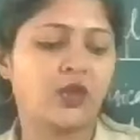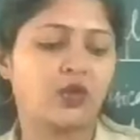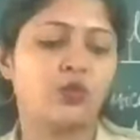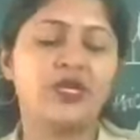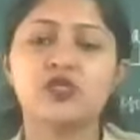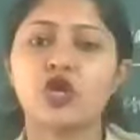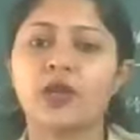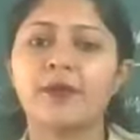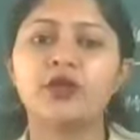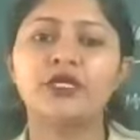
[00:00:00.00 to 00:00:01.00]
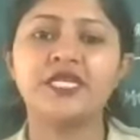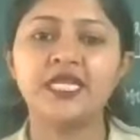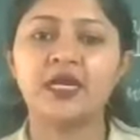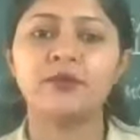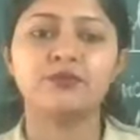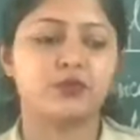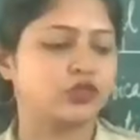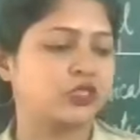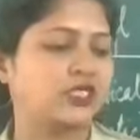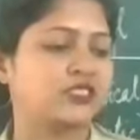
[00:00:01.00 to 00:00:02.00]
Now, we talk about
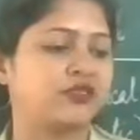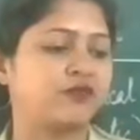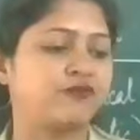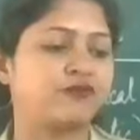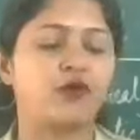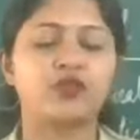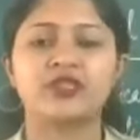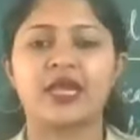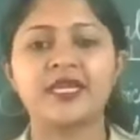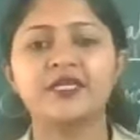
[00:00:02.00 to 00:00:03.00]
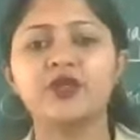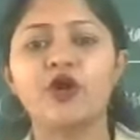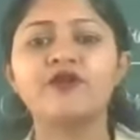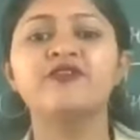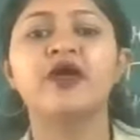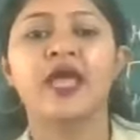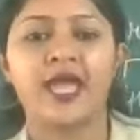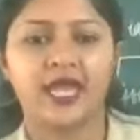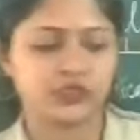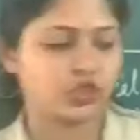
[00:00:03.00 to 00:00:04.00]
decomposers, the 4th kind of
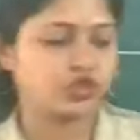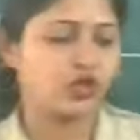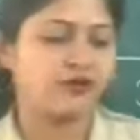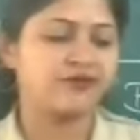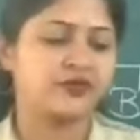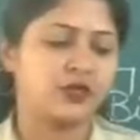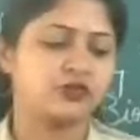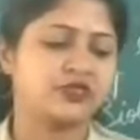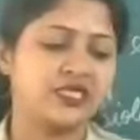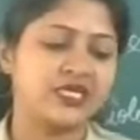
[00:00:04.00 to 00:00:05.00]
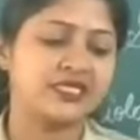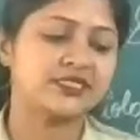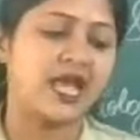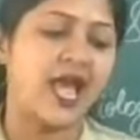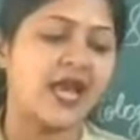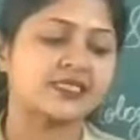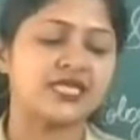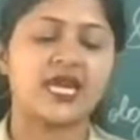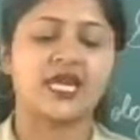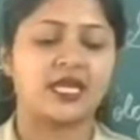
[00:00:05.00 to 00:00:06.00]
heterotroph. Now, these act
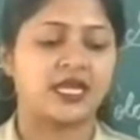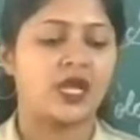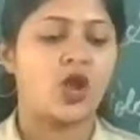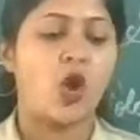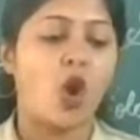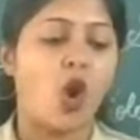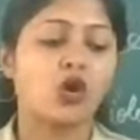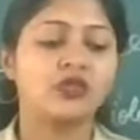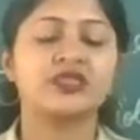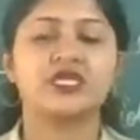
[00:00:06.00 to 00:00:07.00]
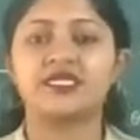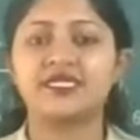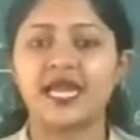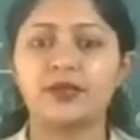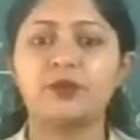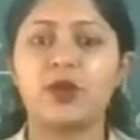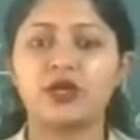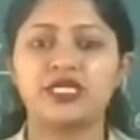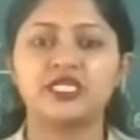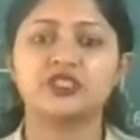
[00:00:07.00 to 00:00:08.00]
on the dead
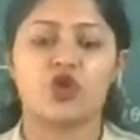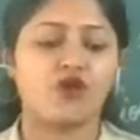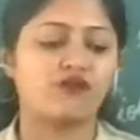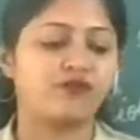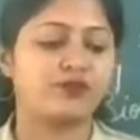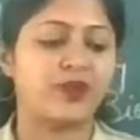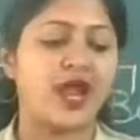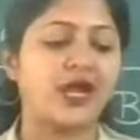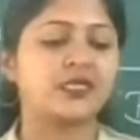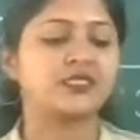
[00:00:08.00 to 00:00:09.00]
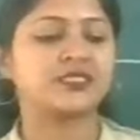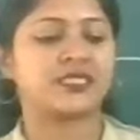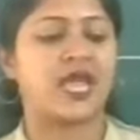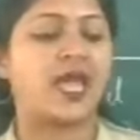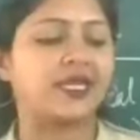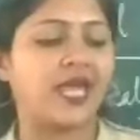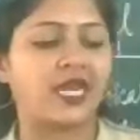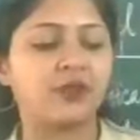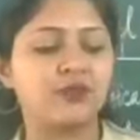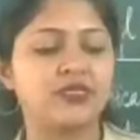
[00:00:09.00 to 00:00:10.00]
bodies of plants and
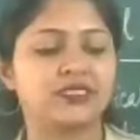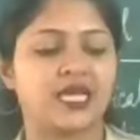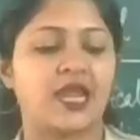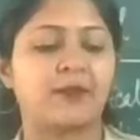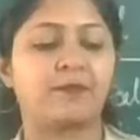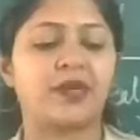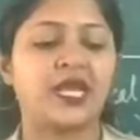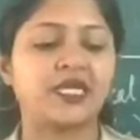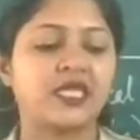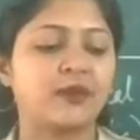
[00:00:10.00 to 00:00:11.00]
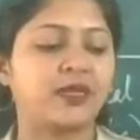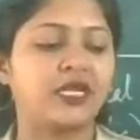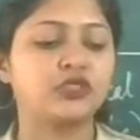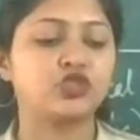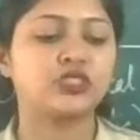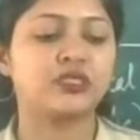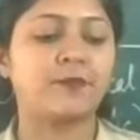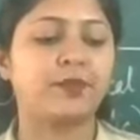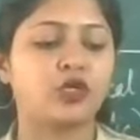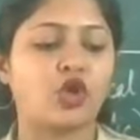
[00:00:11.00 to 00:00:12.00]
animals and break them into
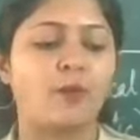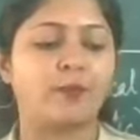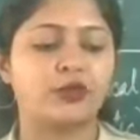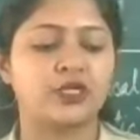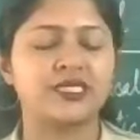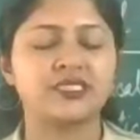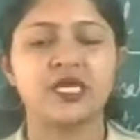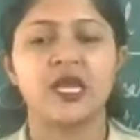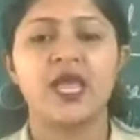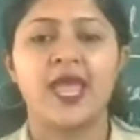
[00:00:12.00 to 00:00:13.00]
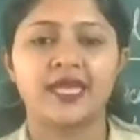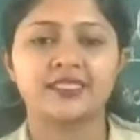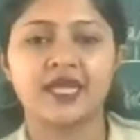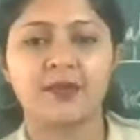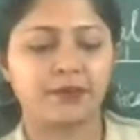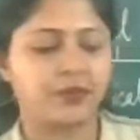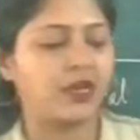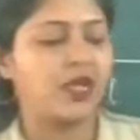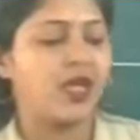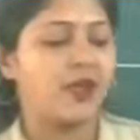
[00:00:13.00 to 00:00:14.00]
simple components. Example,
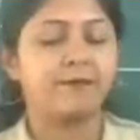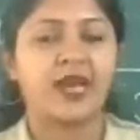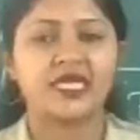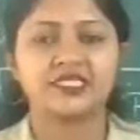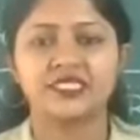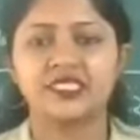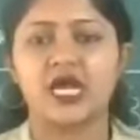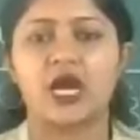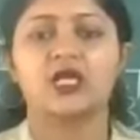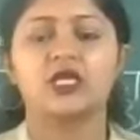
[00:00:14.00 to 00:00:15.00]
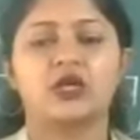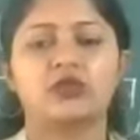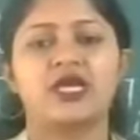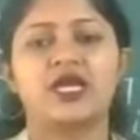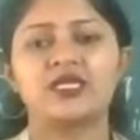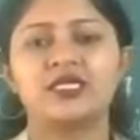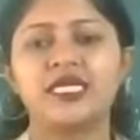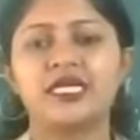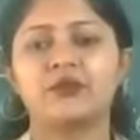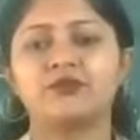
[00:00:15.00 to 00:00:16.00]
bacteria. Now, they are
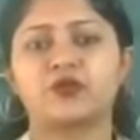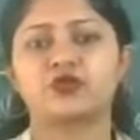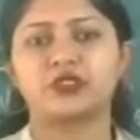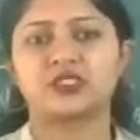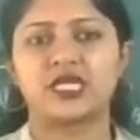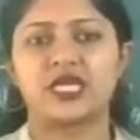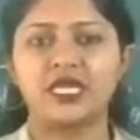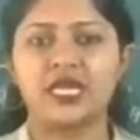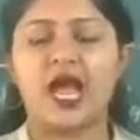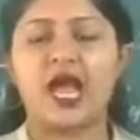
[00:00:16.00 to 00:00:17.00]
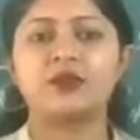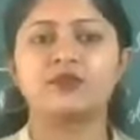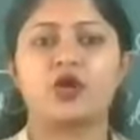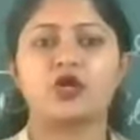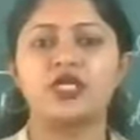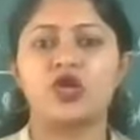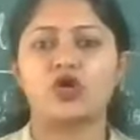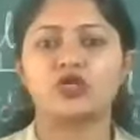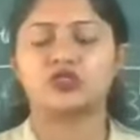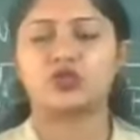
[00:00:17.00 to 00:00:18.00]
decomposers. In our body
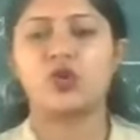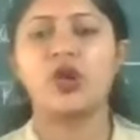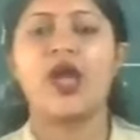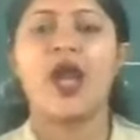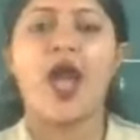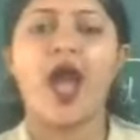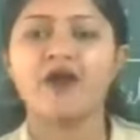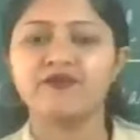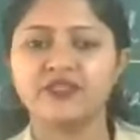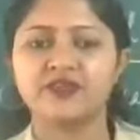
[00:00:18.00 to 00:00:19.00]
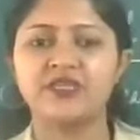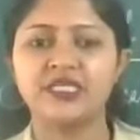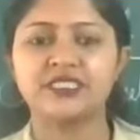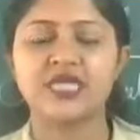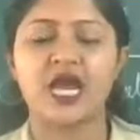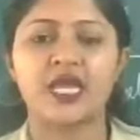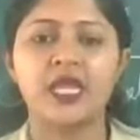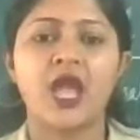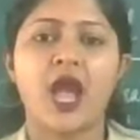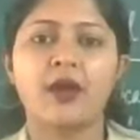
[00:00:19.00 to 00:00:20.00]
also, after we die,
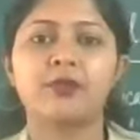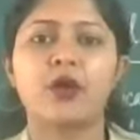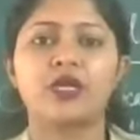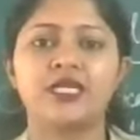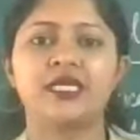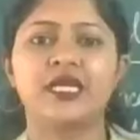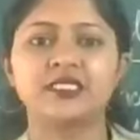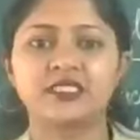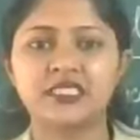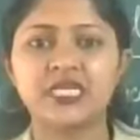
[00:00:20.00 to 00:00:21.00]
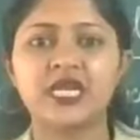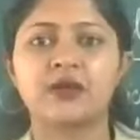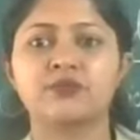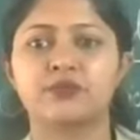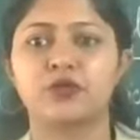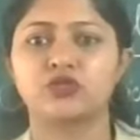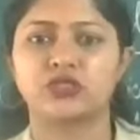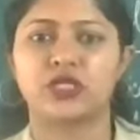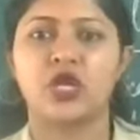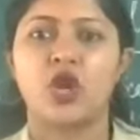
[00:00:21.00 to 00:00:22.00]
our body gets
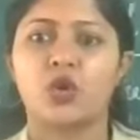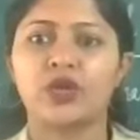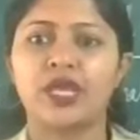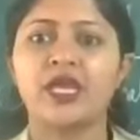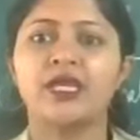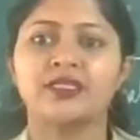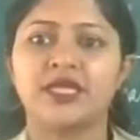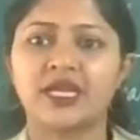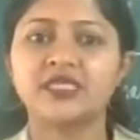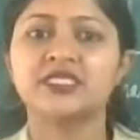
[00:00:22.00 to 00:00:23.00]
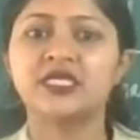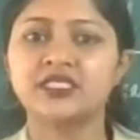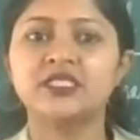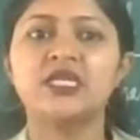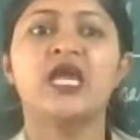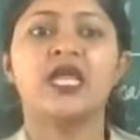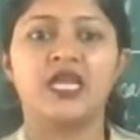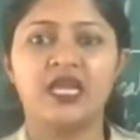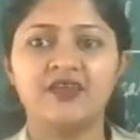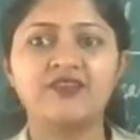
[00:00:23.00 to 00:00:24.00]
decomposed. Okay, there are certain
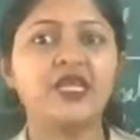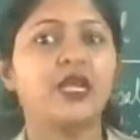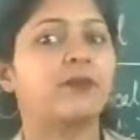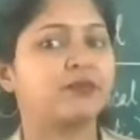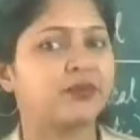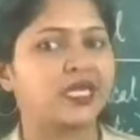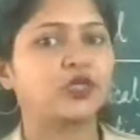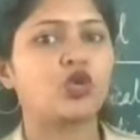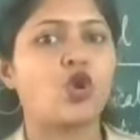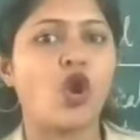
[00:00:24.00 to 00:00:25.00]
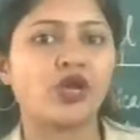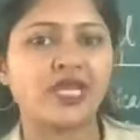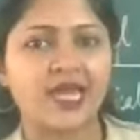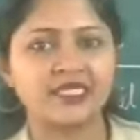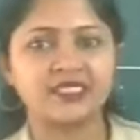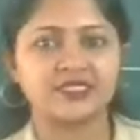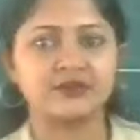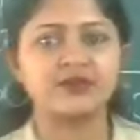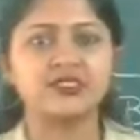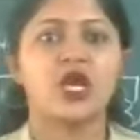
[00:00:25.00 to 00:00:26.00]
living
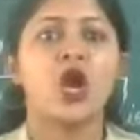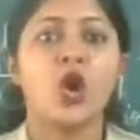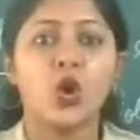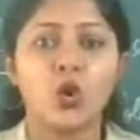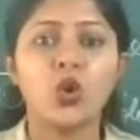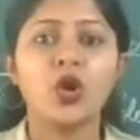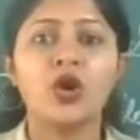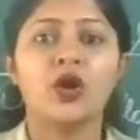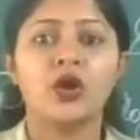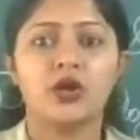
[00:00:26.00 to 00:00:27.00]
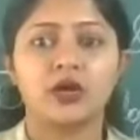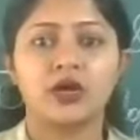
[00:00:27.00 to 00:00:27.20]
microorganisms who